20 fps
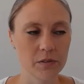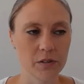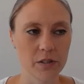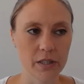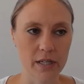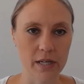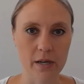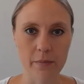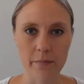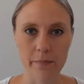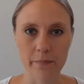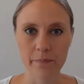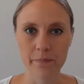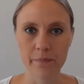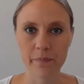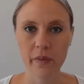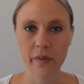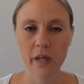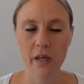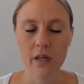Okay.
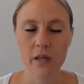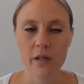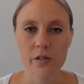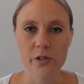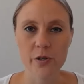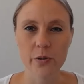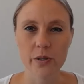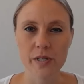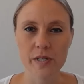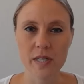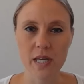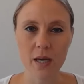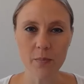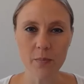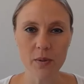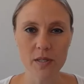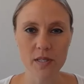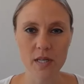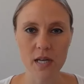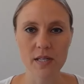So our
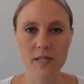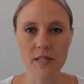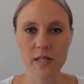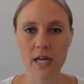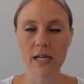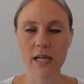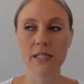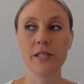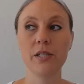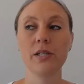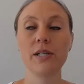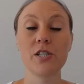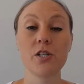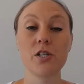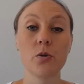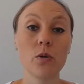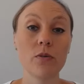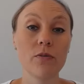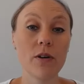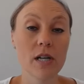sample size
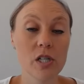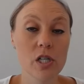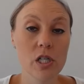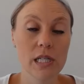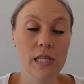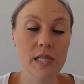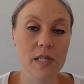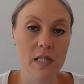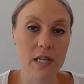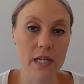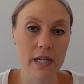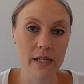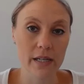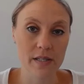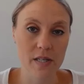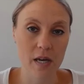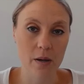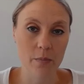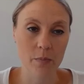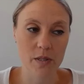calculation, we've actually seen a
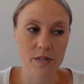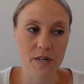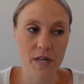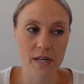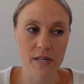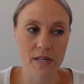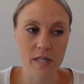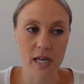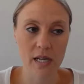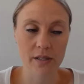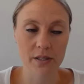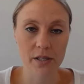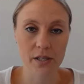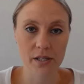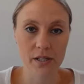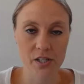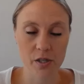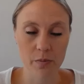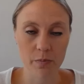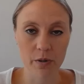sample size
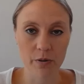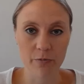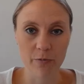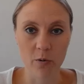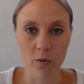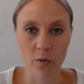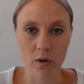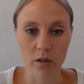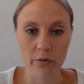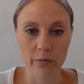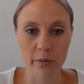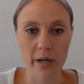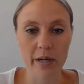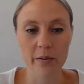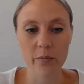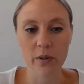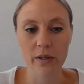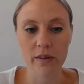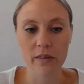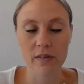calculation before, right?
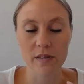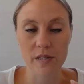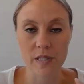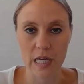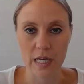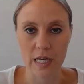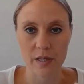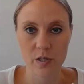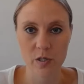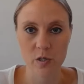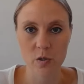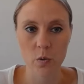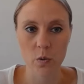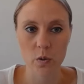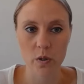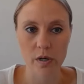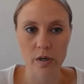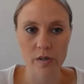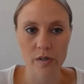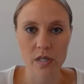With the
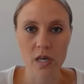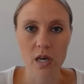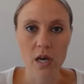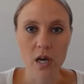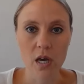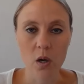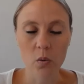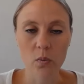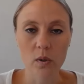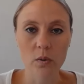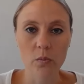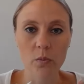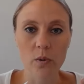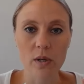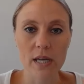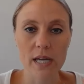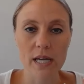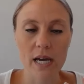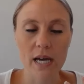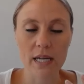Z-scores when
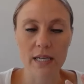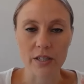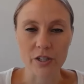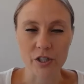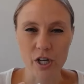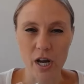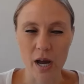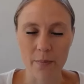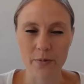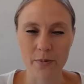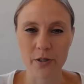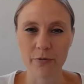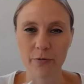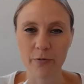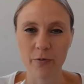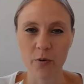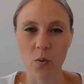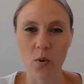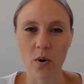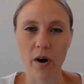we, in chapter
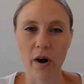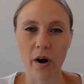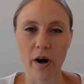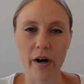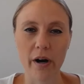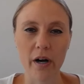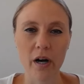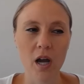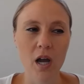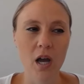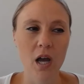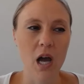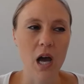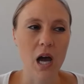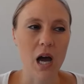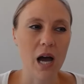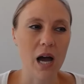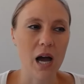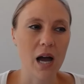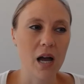4,
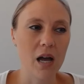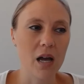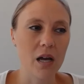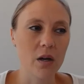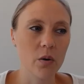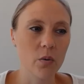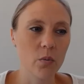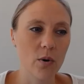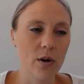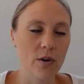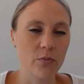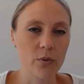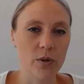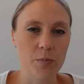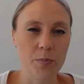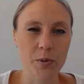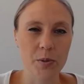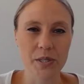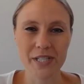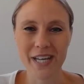when we
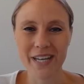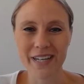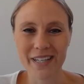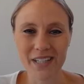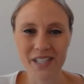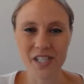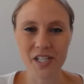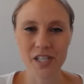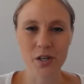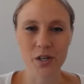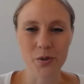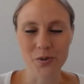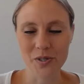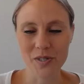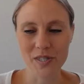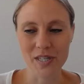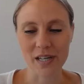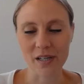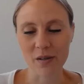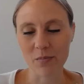pretended to know
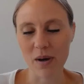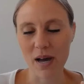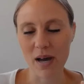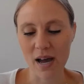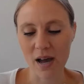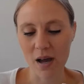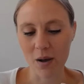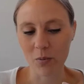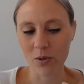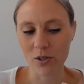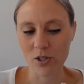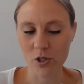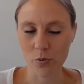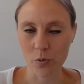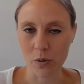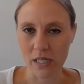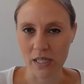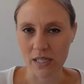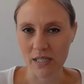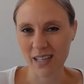sigma, which
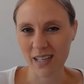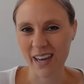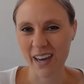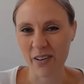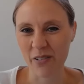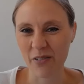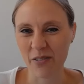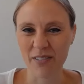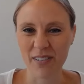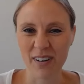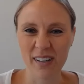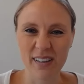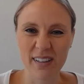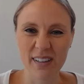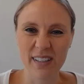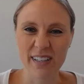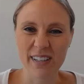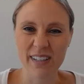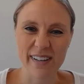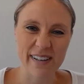we can't
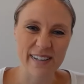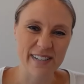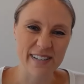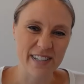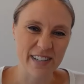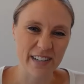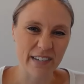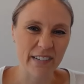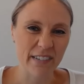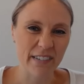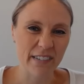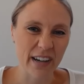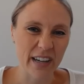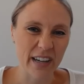really do